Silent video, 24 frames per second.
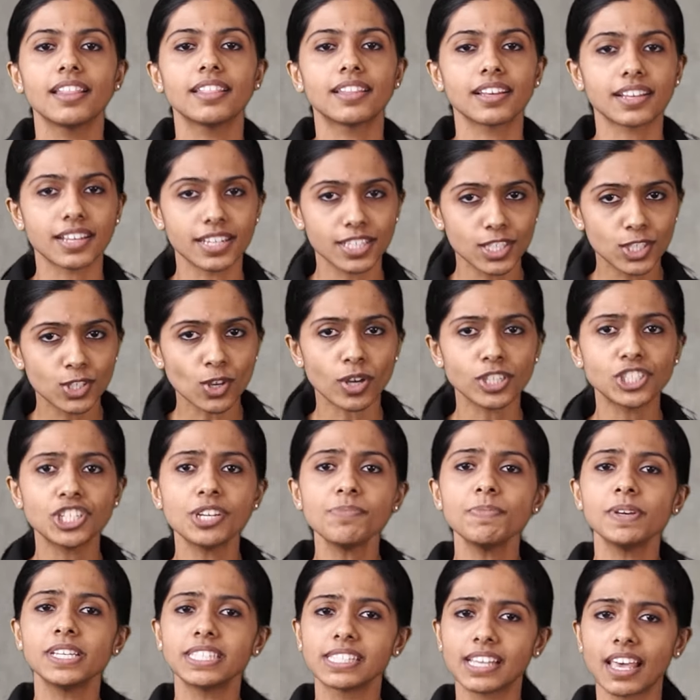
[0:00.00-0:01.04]
The
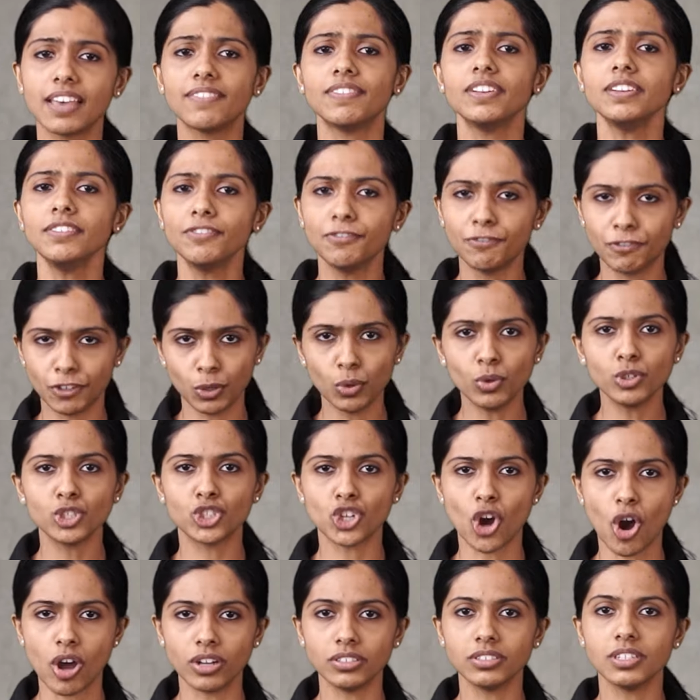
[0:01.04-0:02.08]
consortium has given few
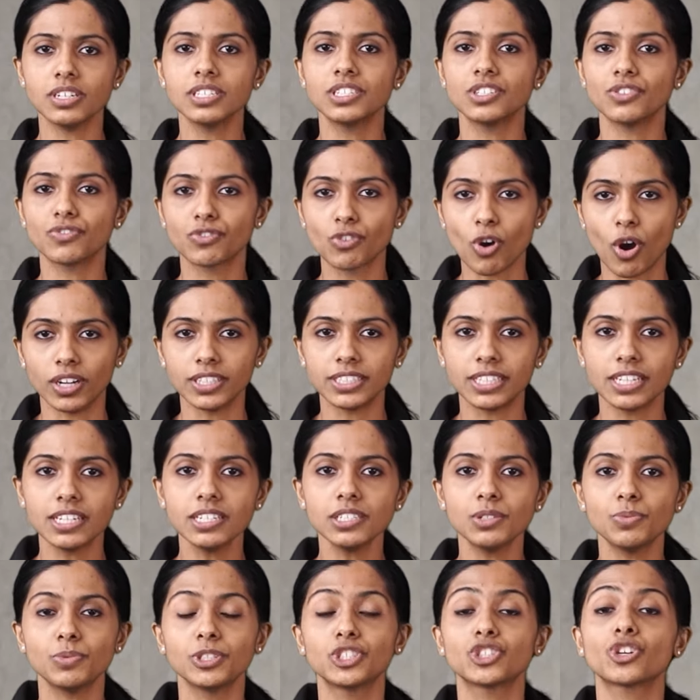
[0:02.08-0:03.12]
genres of
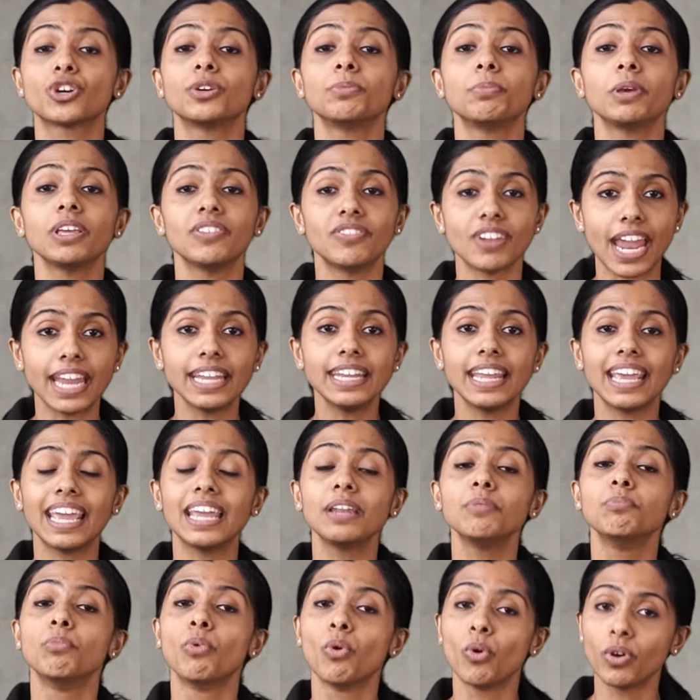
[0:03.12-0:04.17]
content which could be read
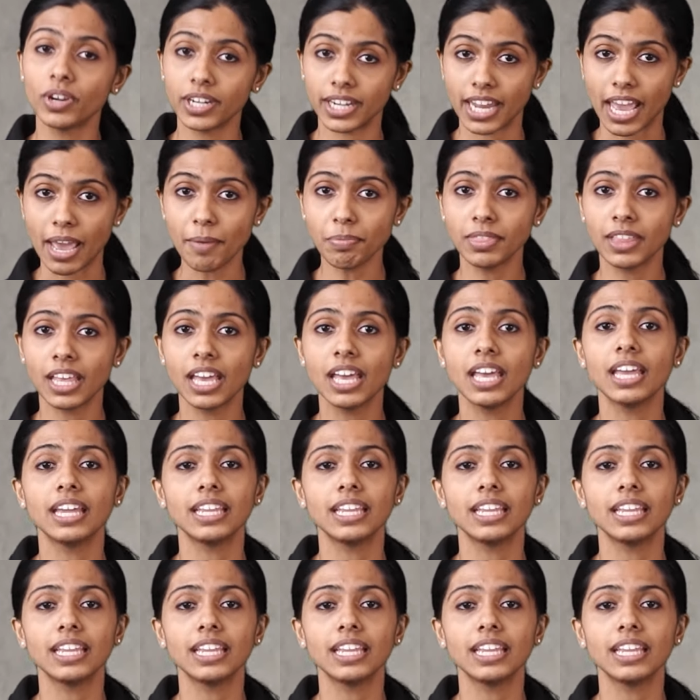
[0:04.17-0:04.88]
in more depth,